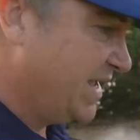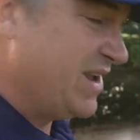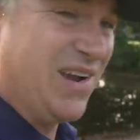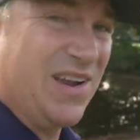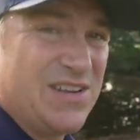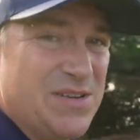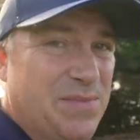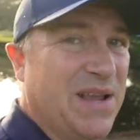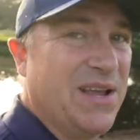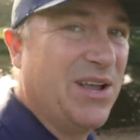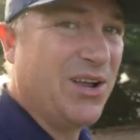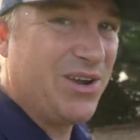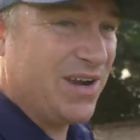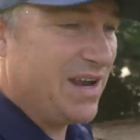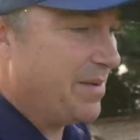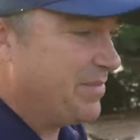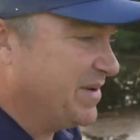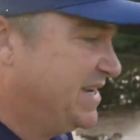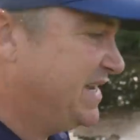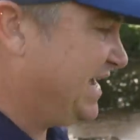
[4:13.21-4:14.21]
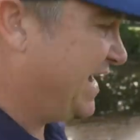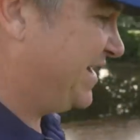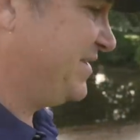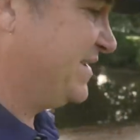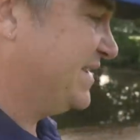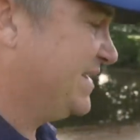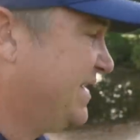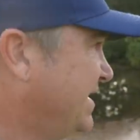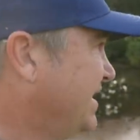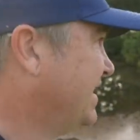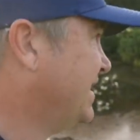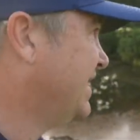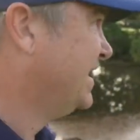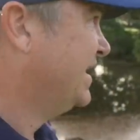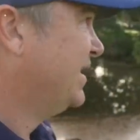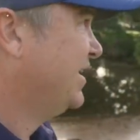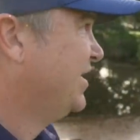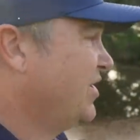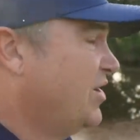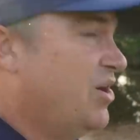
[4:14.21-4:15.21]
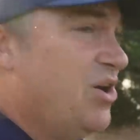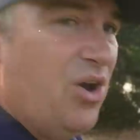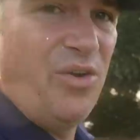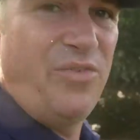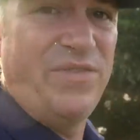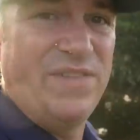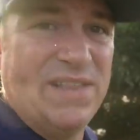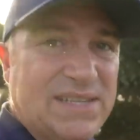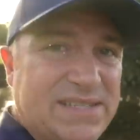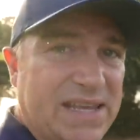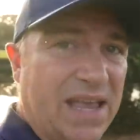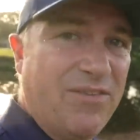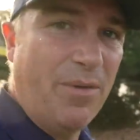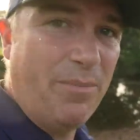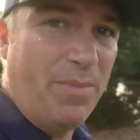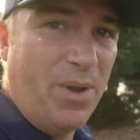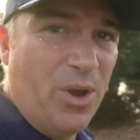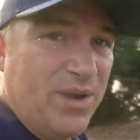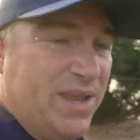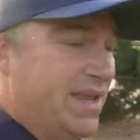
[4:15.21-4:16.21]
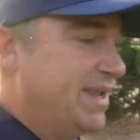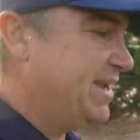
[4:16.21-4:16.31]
have to make a good up and down to hopefully save a bogey